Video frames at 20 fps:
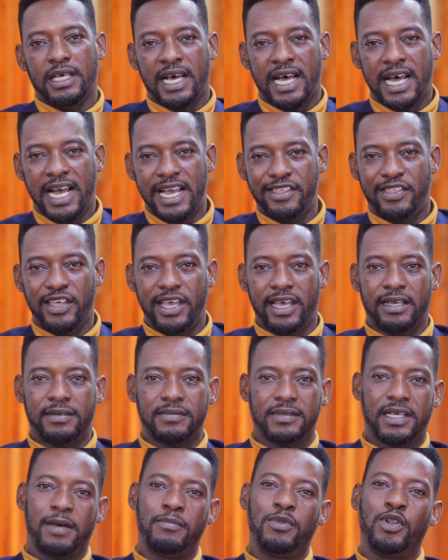Hi there,
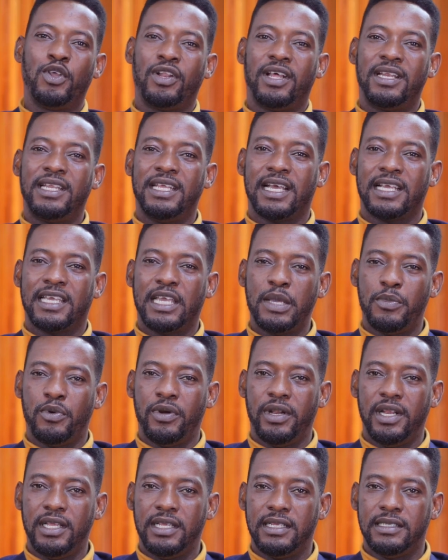I'm Lolade
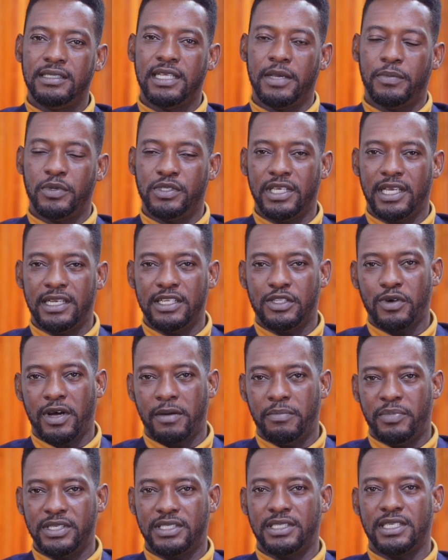Akinmurele, Deputy Editor
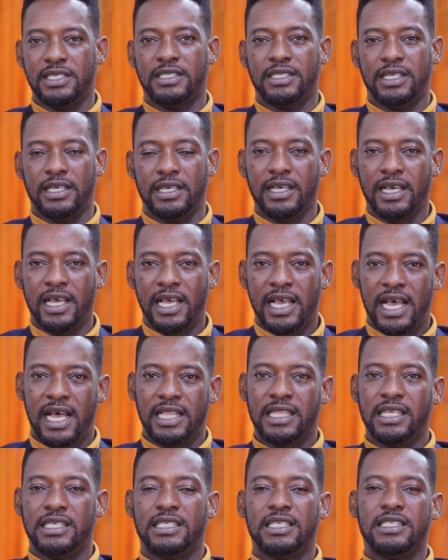at Business Day,
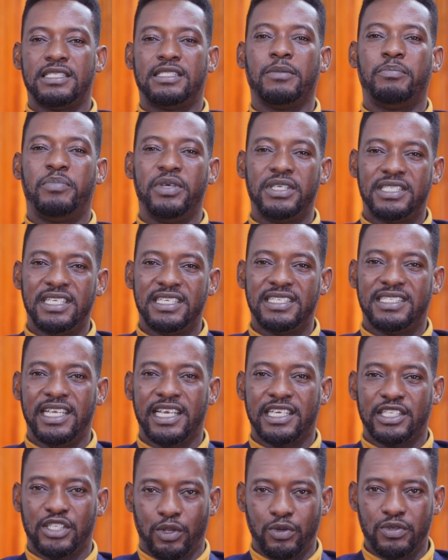and this is the Business Day
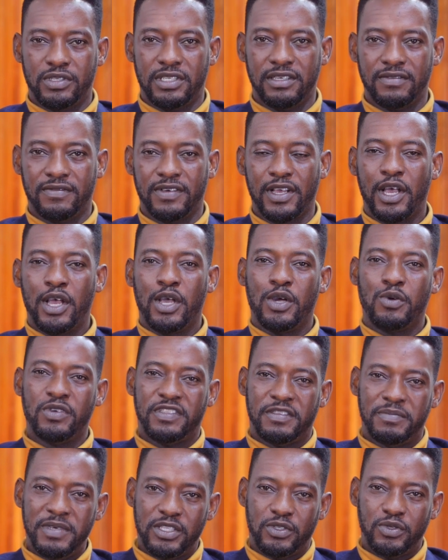exclusive.
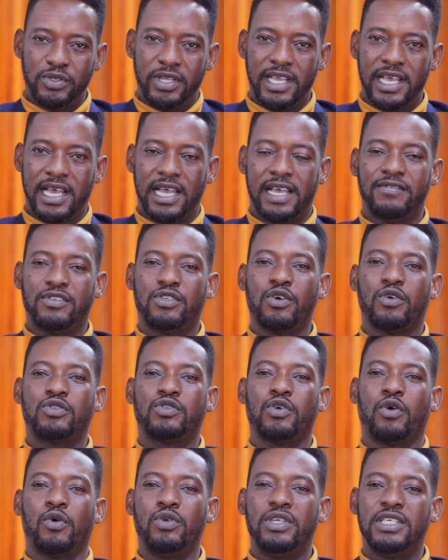With me today, I have
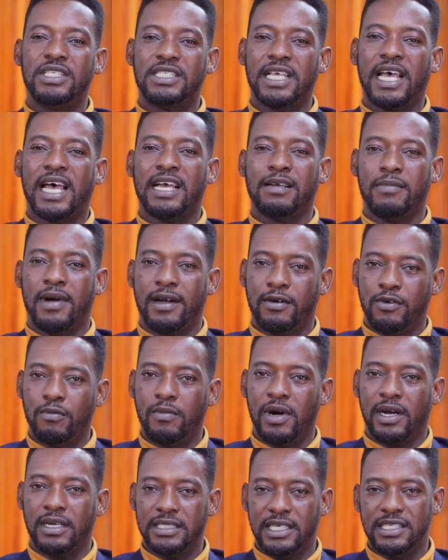Dr. Olisa
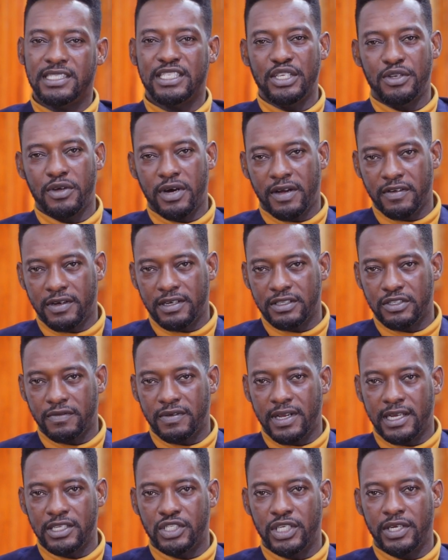Agbakoba, a senior advocate
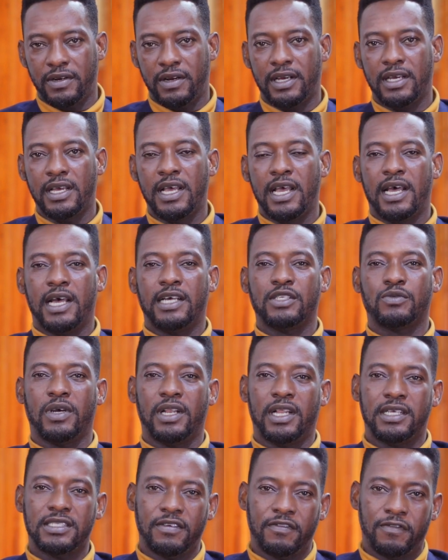of Nigeria, as
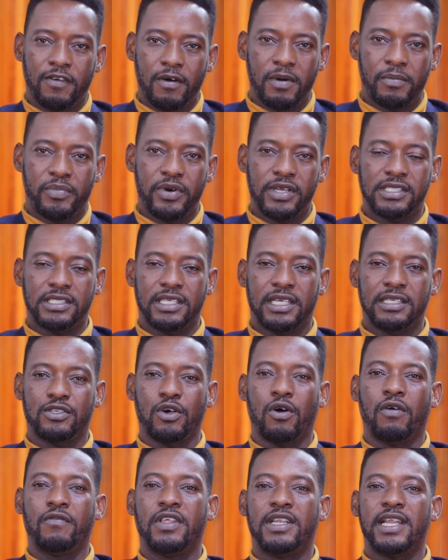well as a former president
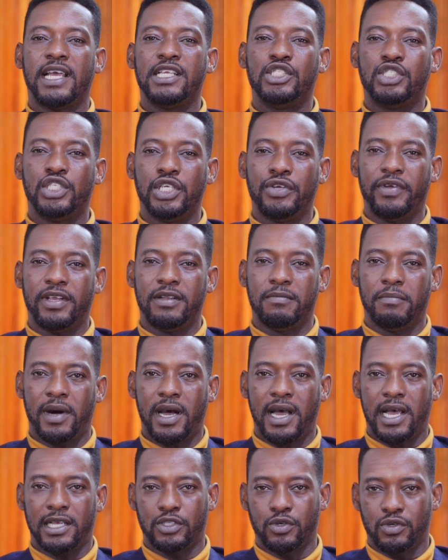of the Nigerian
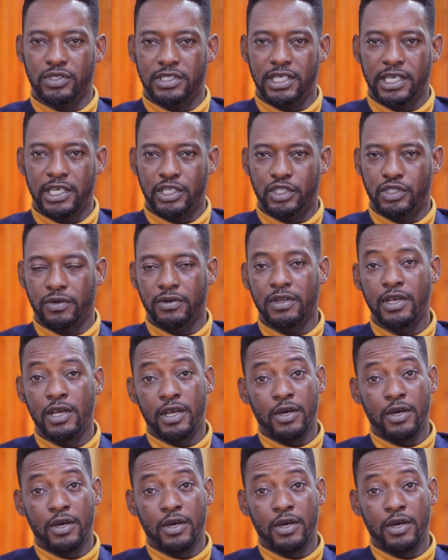Bar Association.